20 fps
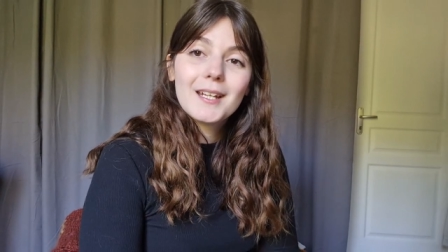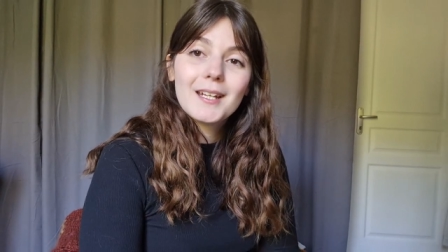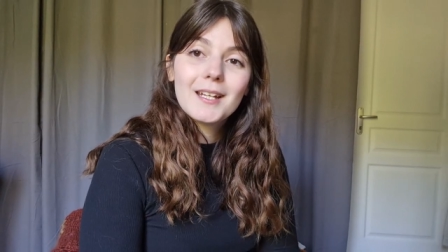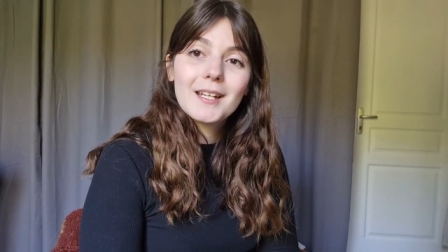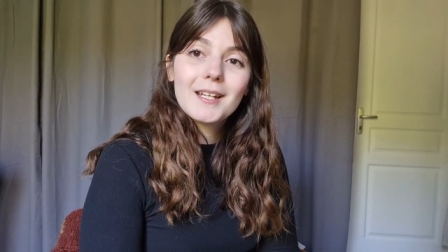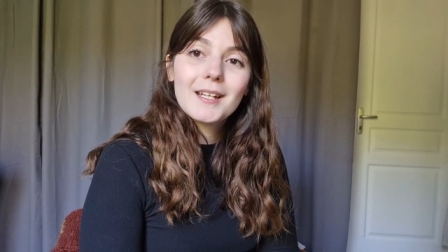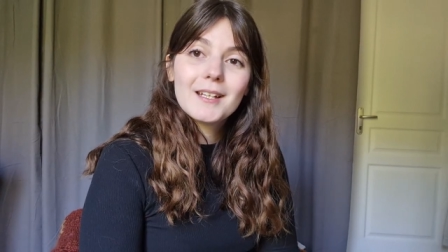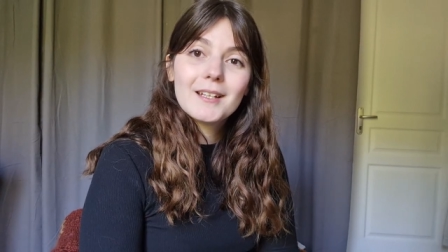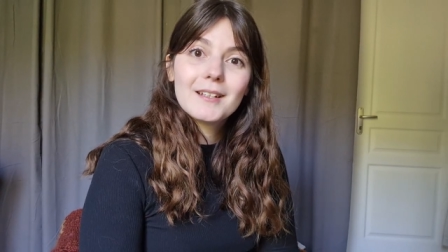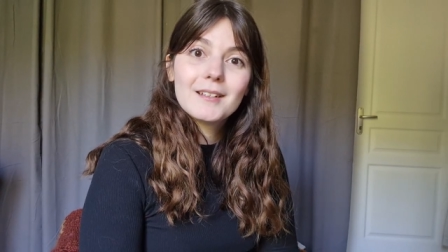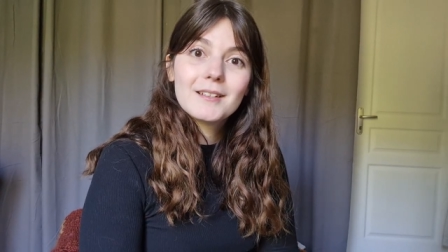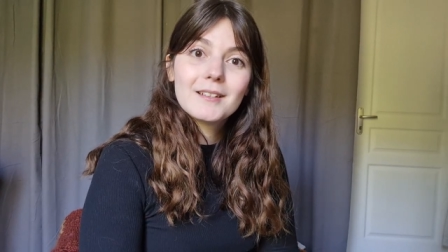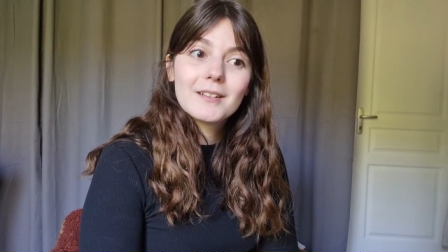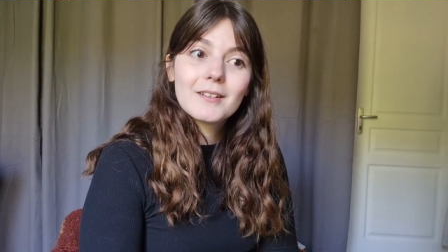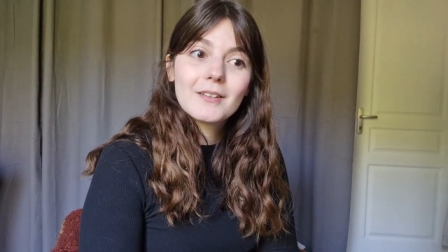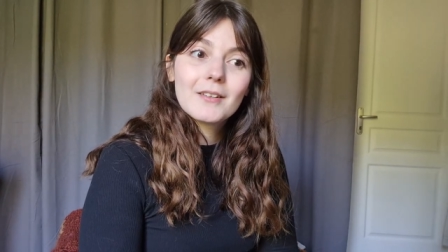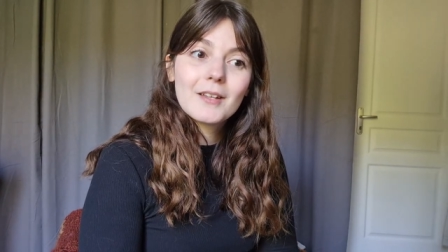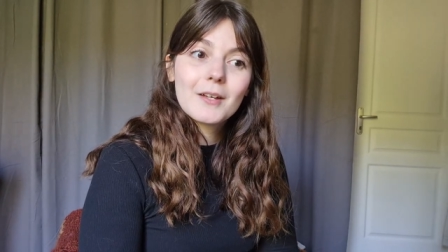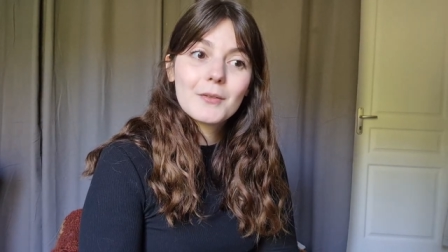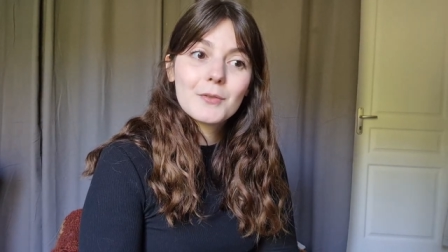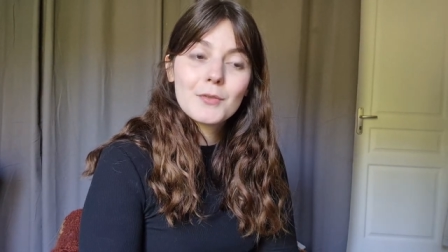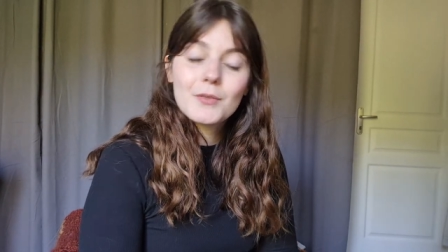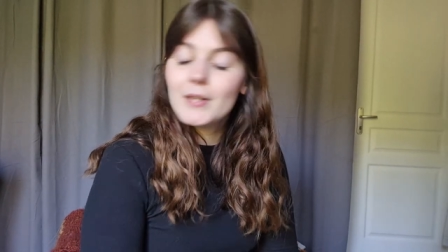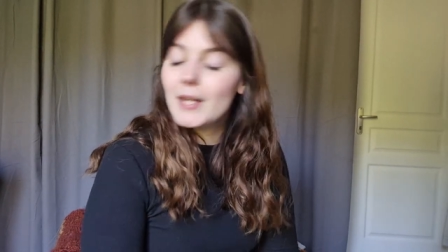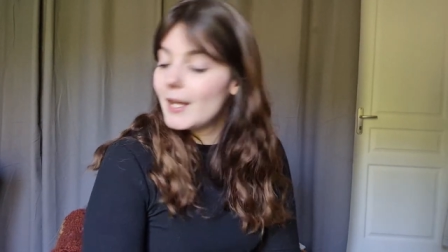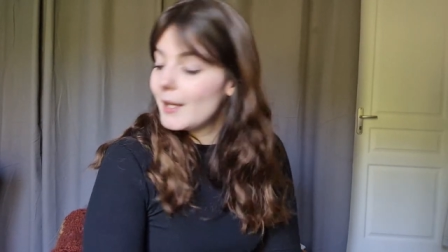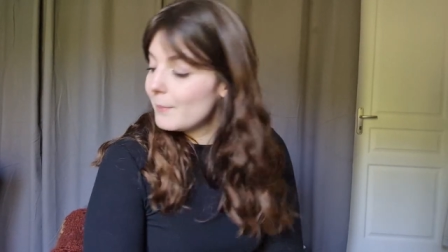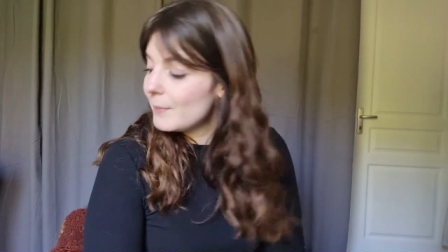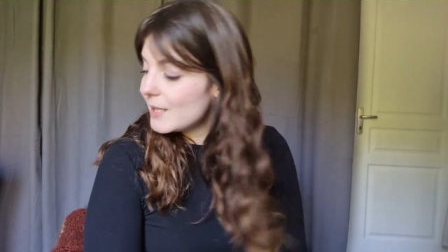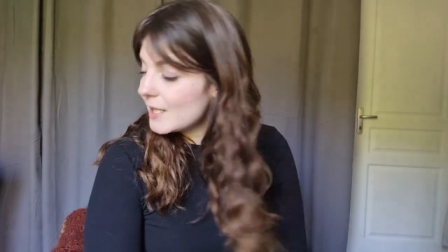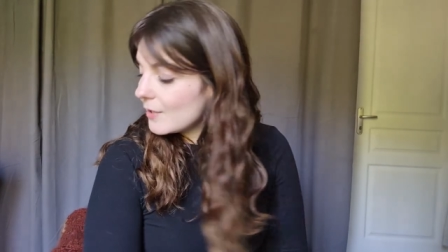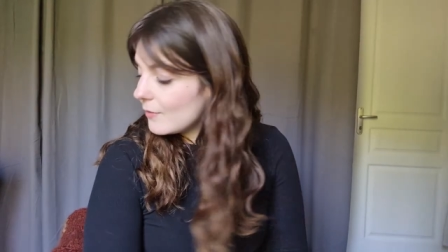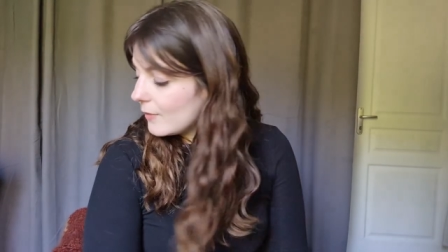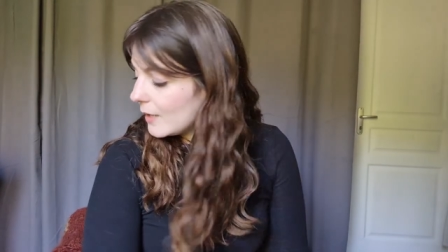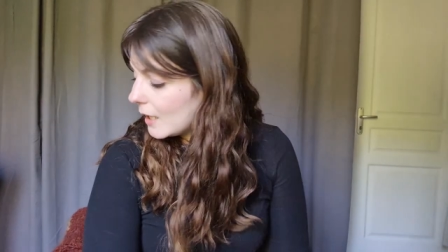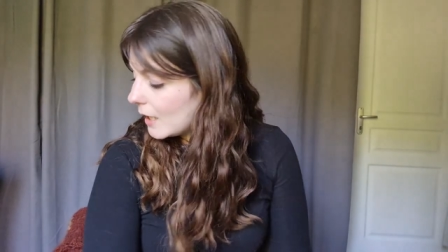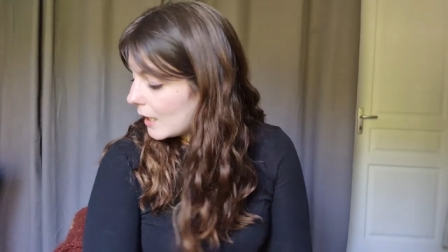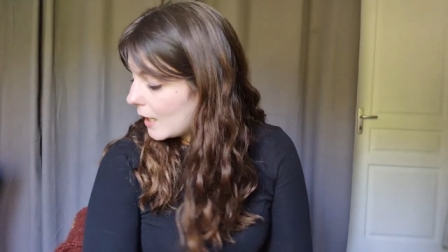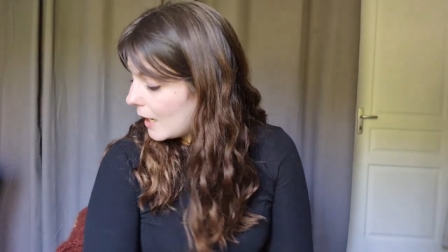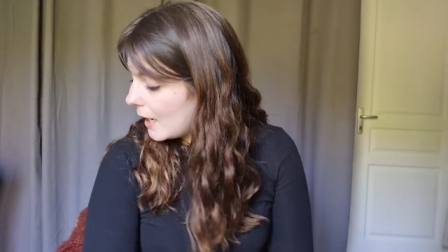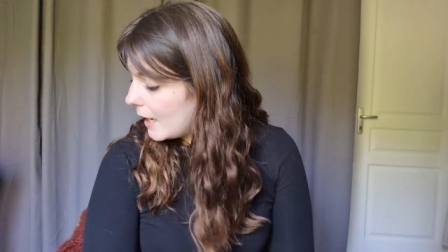in the southern hemisphere.